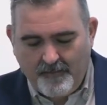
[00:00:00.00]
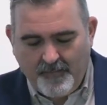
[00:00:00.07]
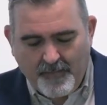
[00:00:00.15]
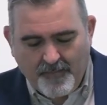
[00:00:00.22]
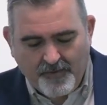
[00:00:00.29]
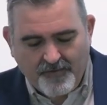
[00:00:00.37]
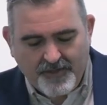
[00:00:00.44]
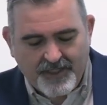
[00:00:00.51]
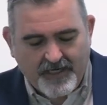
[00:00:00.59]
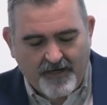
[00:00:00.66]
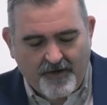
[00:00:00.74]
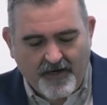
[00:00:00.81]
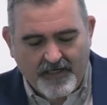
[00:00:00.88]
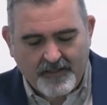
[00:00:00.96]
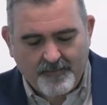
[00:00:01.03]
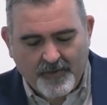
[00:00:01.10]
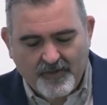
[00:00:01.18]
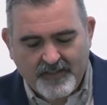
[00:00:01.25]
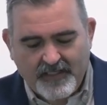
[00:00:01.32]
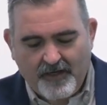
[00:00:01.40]
People reject Christ
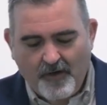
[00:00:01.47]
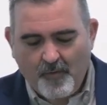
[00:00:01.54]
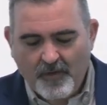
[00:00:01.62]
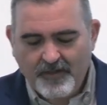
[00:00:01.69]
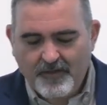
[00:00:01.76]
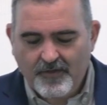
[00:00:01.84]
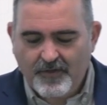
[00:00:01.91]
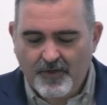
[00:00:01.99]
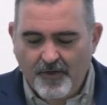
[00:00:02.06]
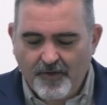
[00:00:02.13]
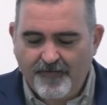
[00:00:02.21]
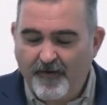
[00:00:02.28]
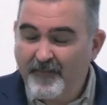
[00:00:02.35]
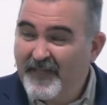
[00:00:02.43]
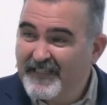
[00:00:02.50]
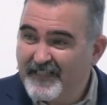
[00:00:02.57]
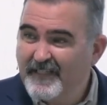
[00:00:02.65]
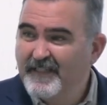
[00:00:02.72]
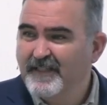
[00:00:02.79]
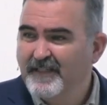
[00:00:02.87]
because they don't want to turn from their
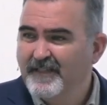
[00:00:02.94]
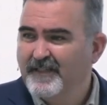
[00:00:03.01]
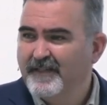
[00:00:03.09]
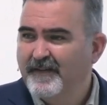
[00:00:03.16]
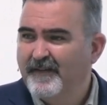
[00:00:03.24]
sins.